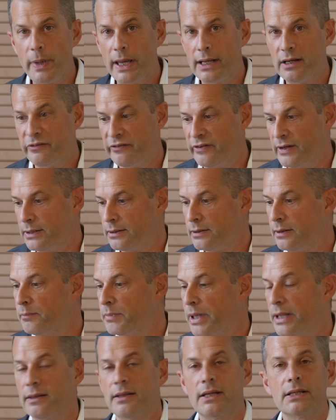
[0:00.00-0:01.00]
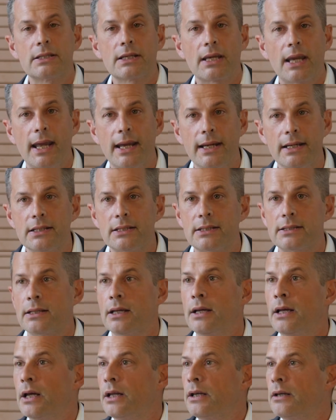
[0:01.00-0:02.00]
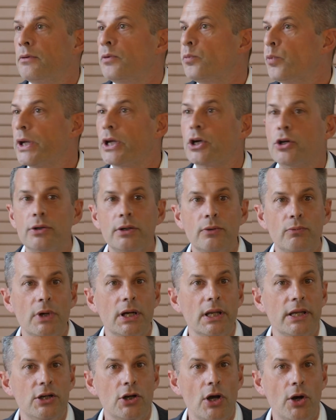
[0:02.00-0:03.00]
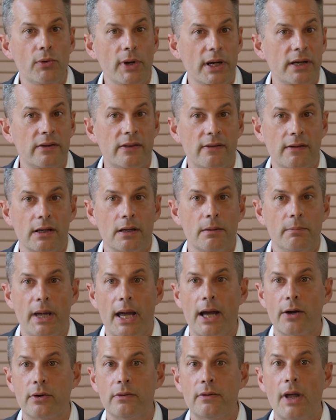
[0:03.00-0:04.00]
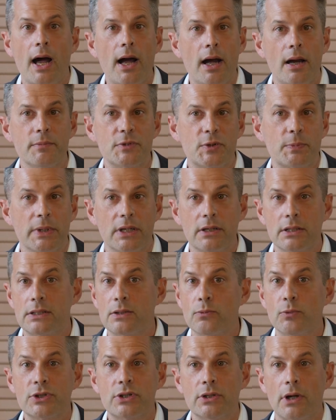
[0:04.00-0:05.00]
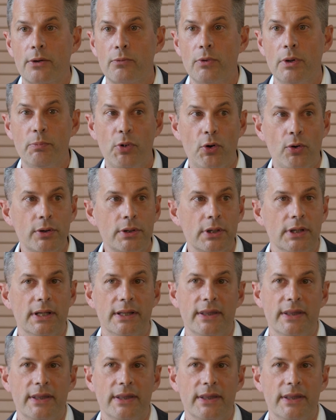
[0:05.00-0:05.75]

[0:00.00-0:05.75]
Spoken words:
benefit. But in this case, we couldn't really know anything about harms because it was not reported.